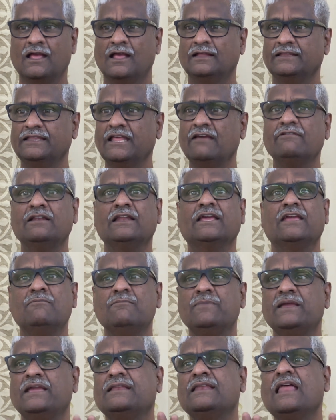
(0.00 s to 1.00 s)
They will give
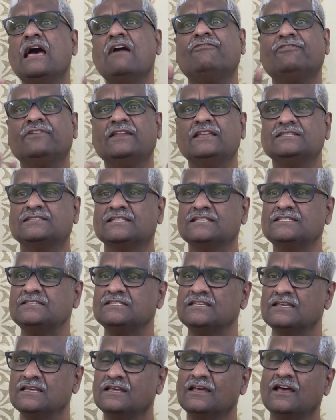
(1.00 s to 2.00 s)
me enough reasons.
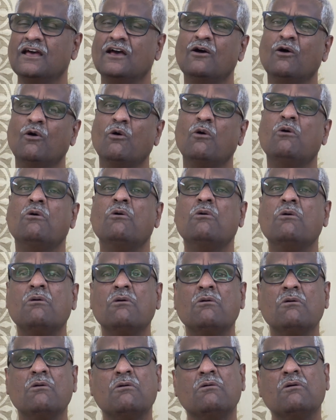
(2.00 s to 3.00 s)

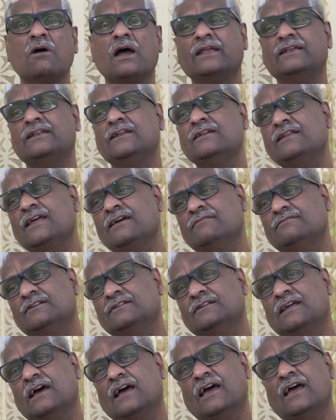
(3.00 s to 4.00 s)
Oh, I didn't have the
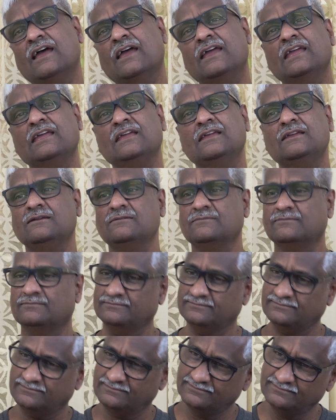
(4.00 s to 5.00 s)

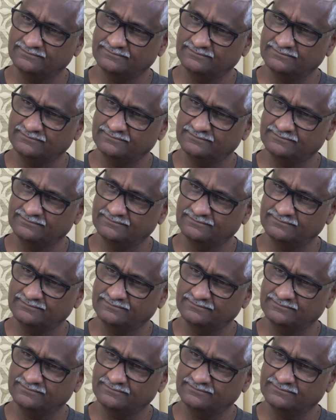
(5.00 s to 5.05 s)
time.